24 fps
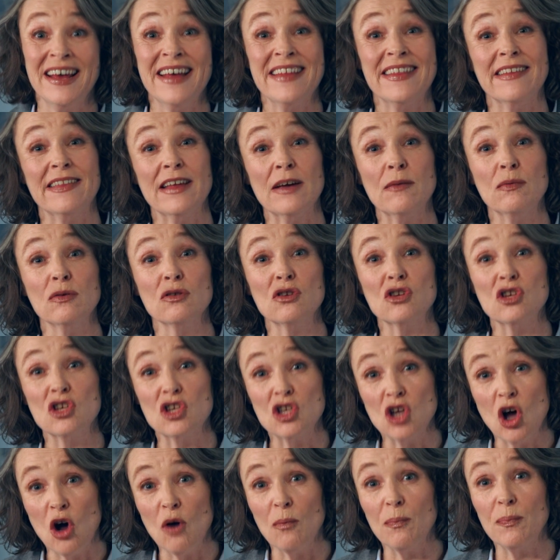that they will
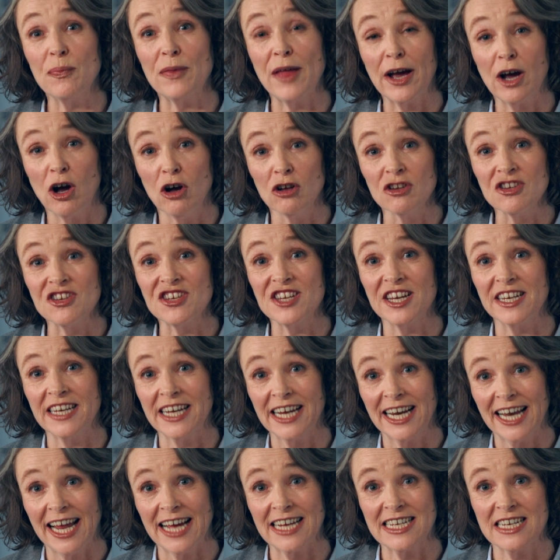stop their constant
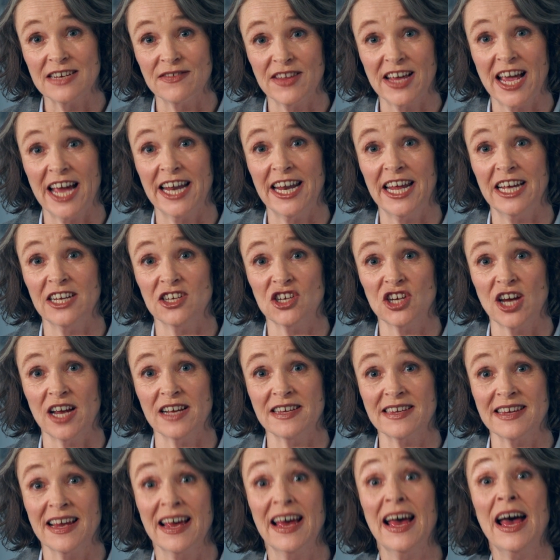neglect of the
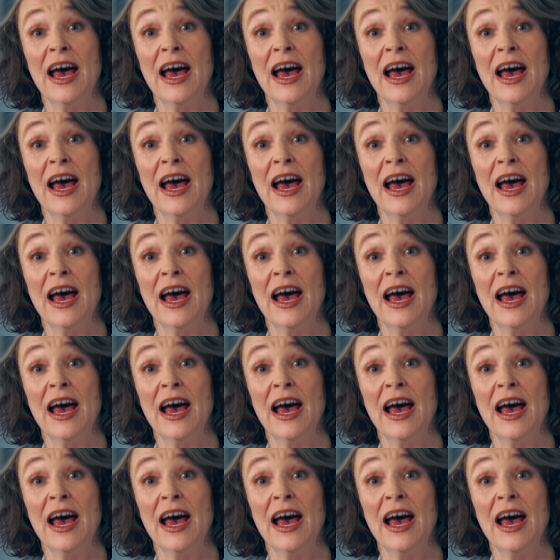NHS